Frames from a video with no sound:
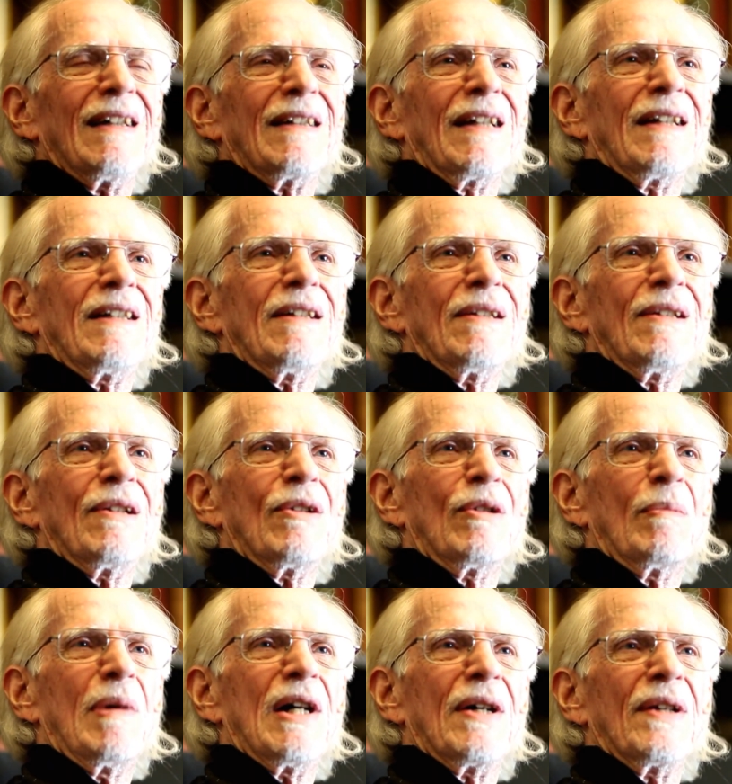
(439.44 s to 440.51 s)
And I didn't know
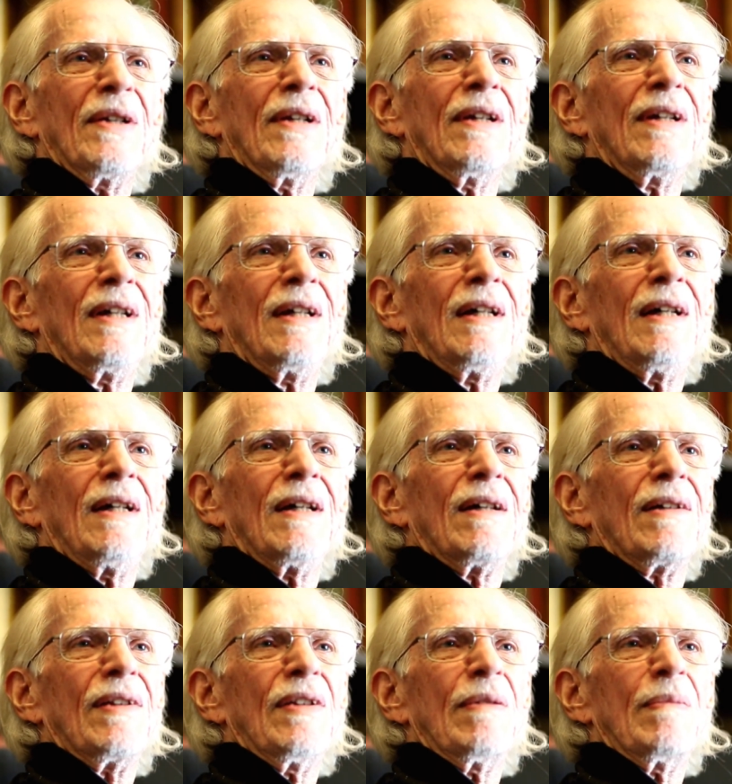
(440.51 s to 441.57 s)
about
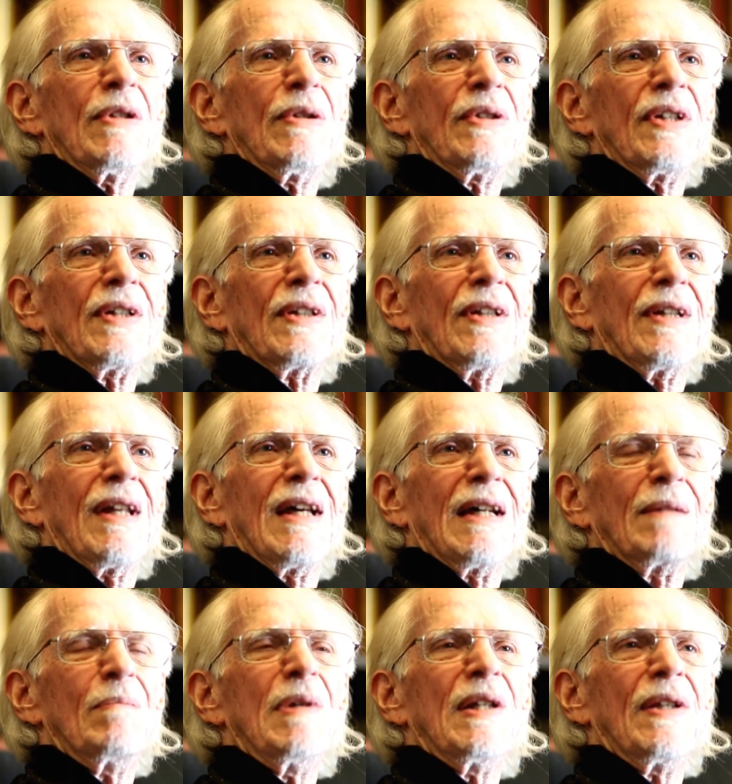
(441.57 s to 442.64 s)
the music that
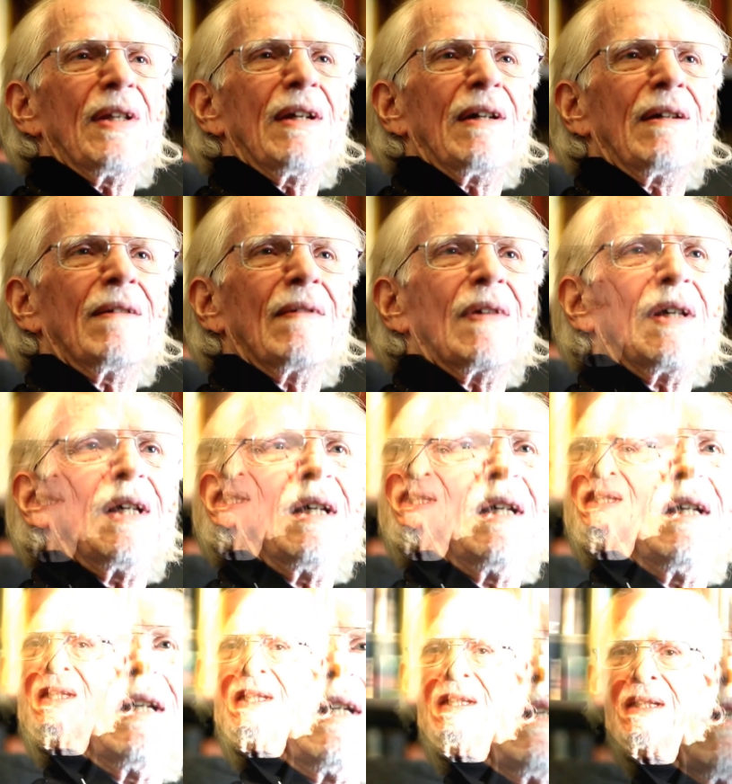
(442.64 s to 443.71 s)
had been there.
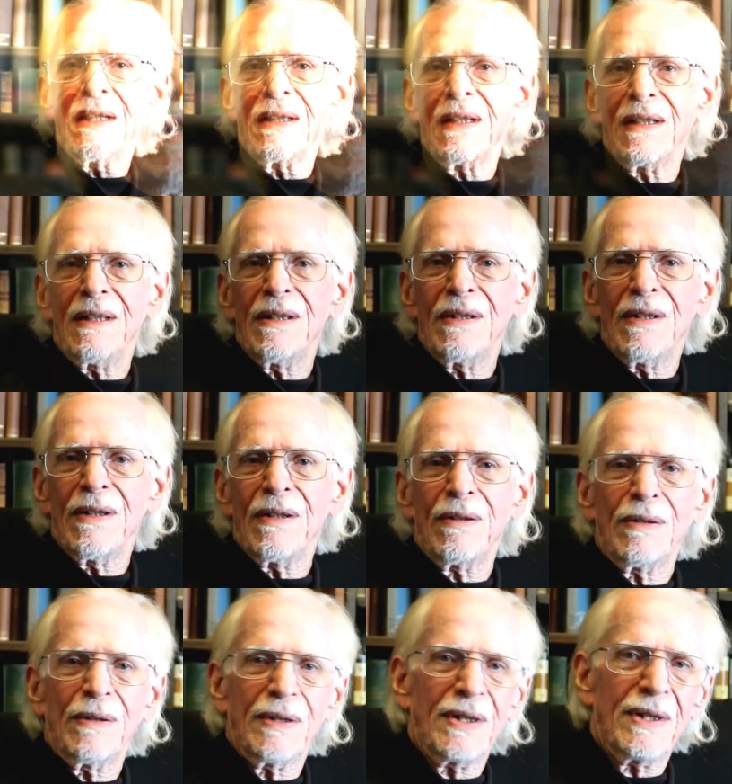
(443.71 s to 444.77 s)
And I didn't
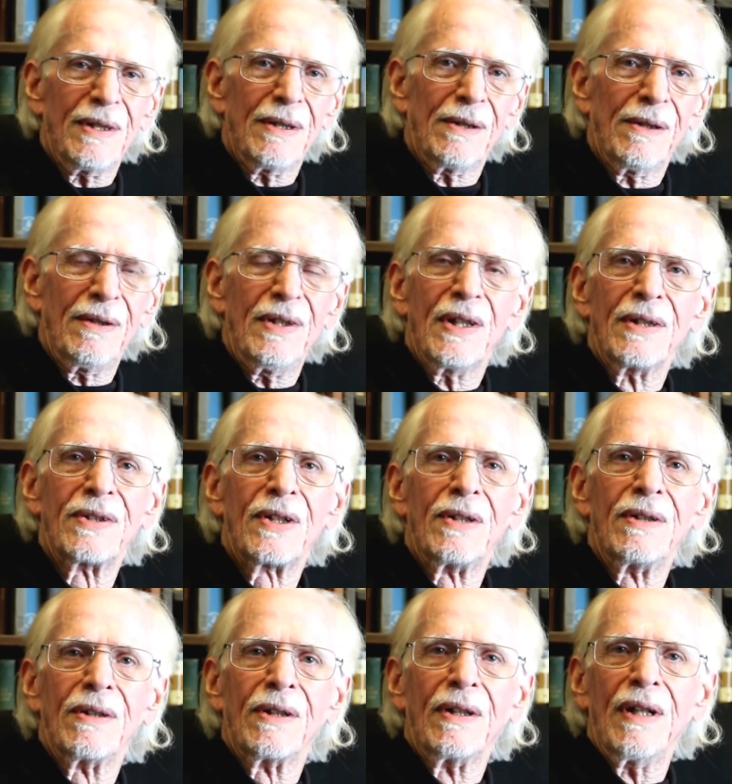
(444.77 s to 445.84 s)
know until just
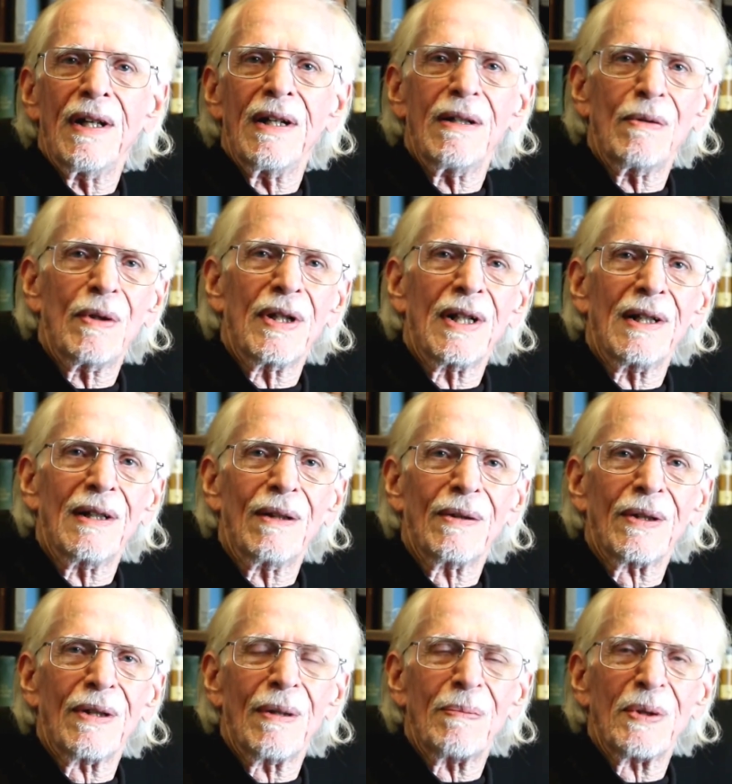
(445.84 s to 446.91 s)
today when I
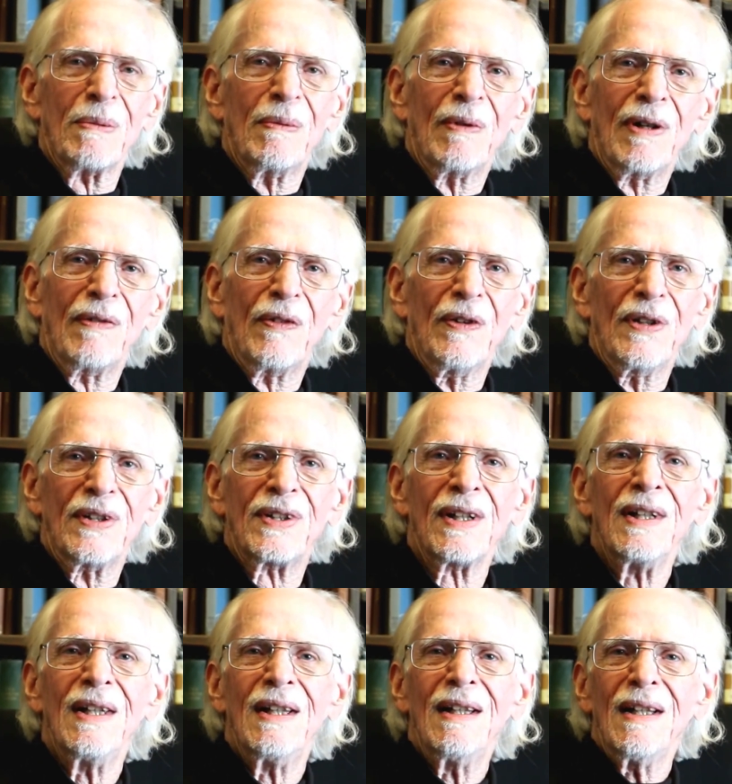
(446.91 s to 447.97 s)
looked up some reference
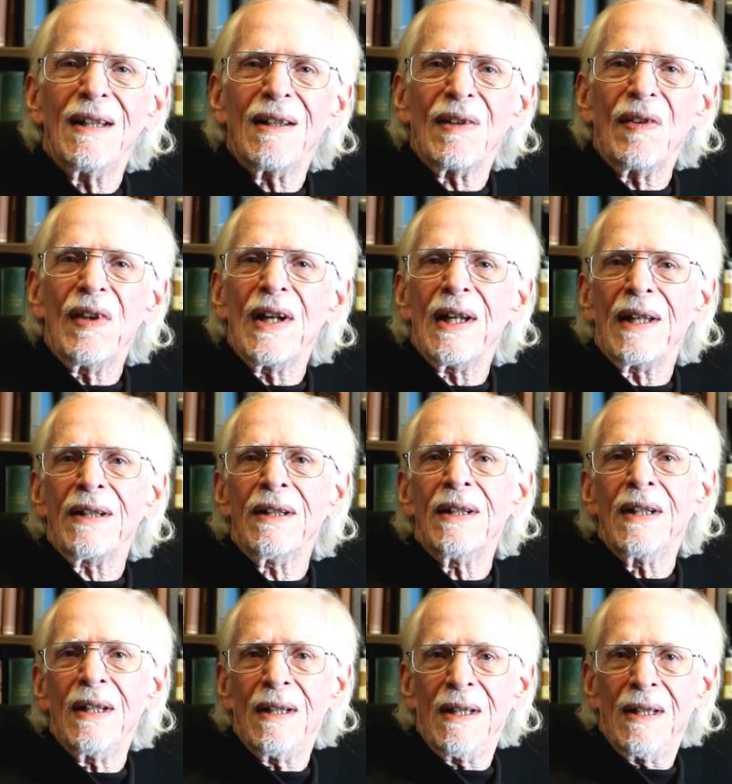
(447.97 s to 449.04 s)
that
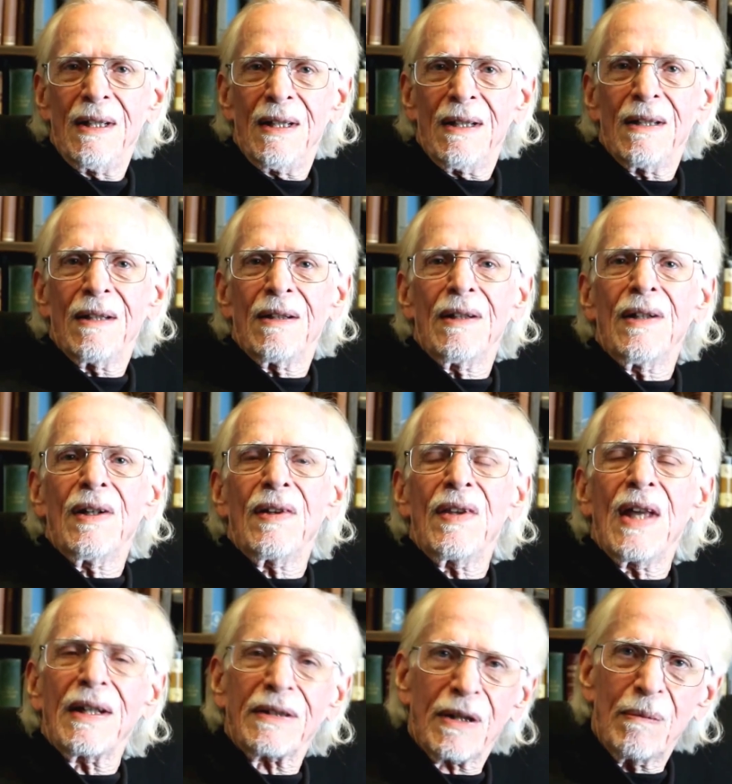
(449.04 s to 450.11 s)

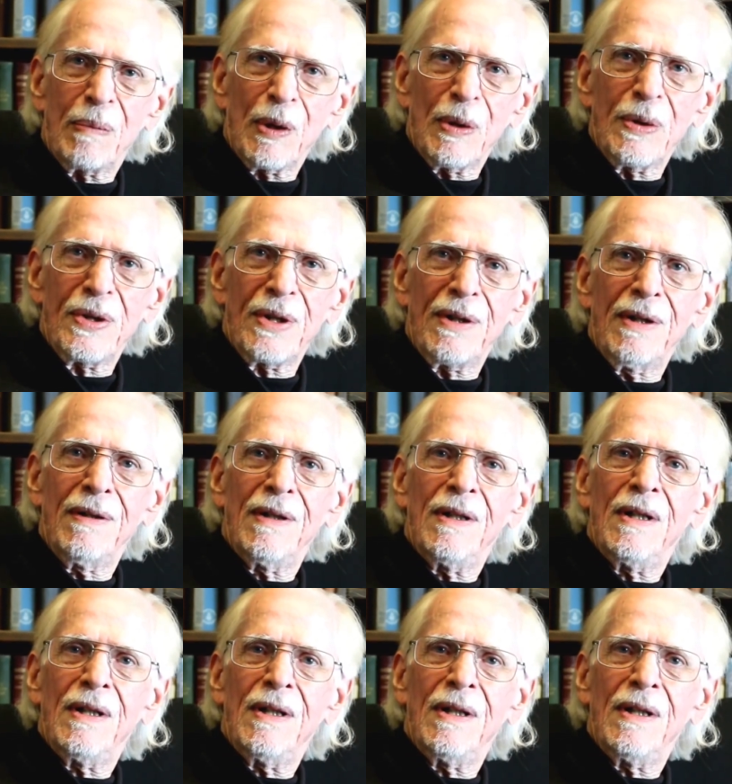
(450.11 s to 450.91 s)
that composer